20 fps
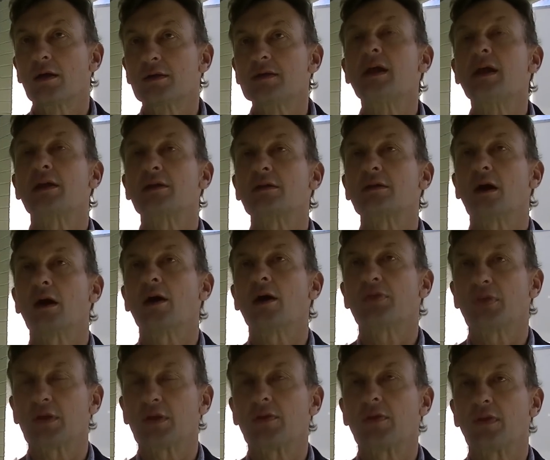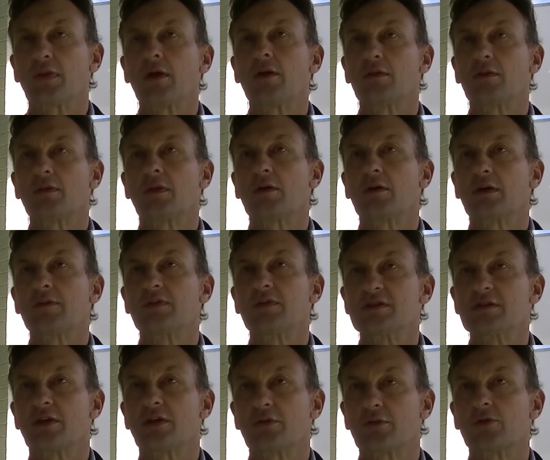Yes, I think that they'll they'll give
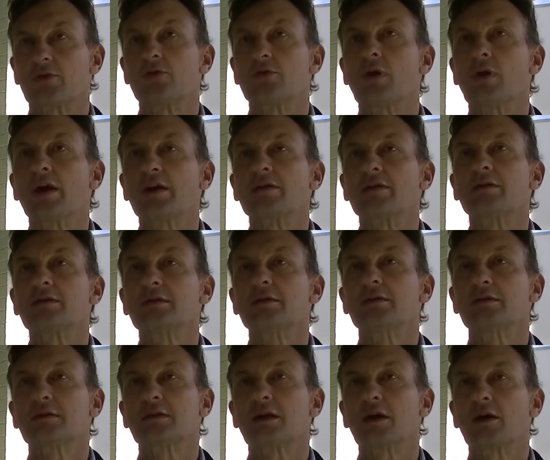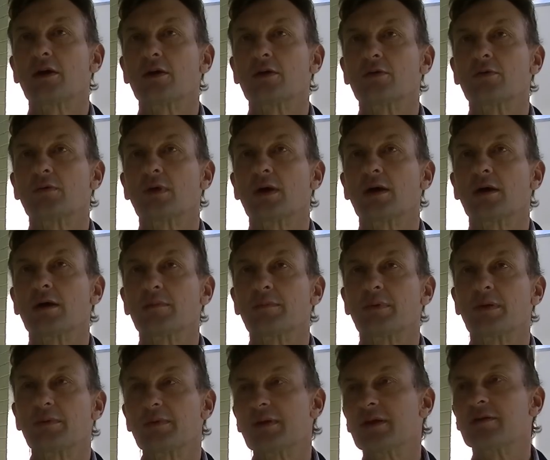each other a good race. Mm-hmm. So, uh,
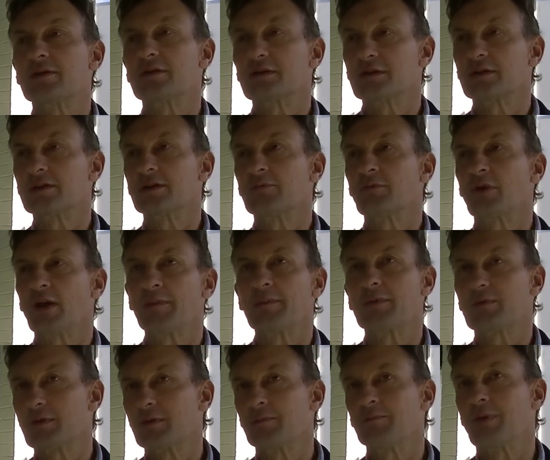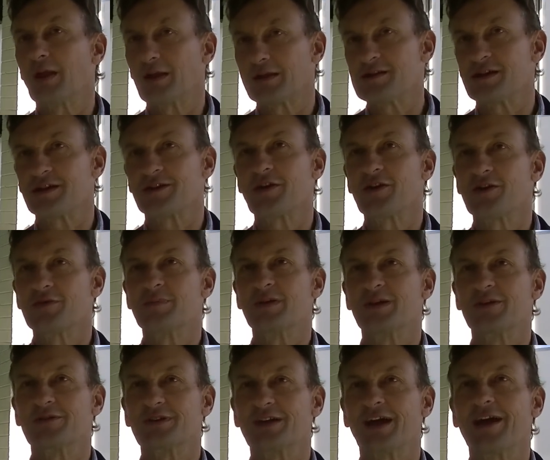but it'll be interesting to see what happens when Blackjack goes
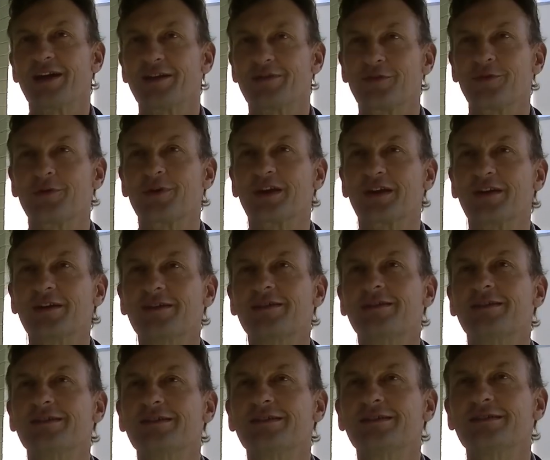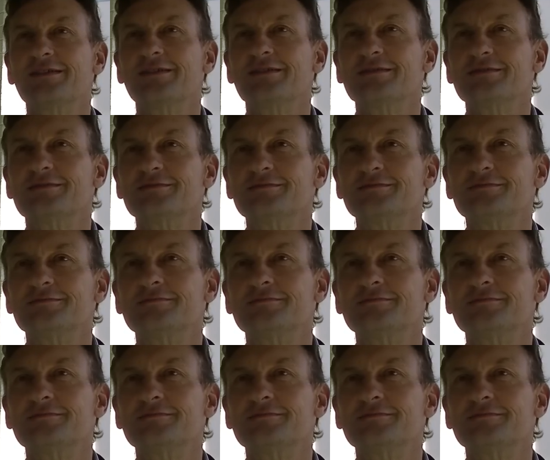bigger again in the rig. Yeah, well mm. and truly.